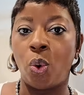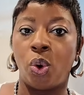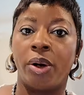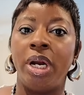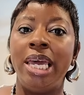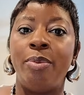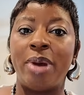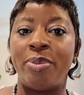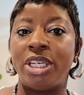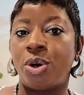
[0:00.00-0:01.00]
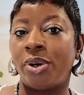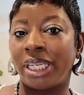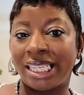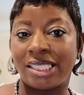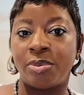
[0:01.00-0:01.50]
or maybe showing
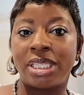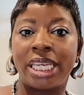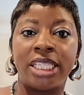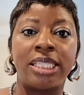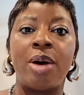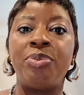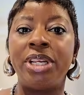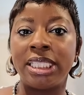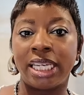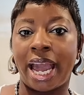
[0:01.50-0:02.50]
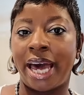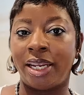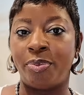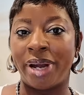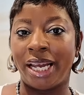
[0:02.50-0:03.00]
like some skin, something to kind
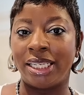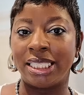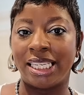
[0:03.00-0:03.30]
of balance